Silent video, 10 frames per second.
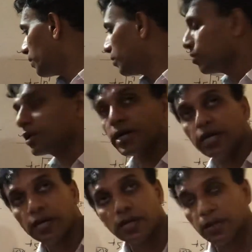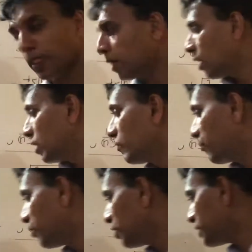Okay,
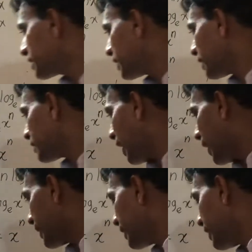further thing that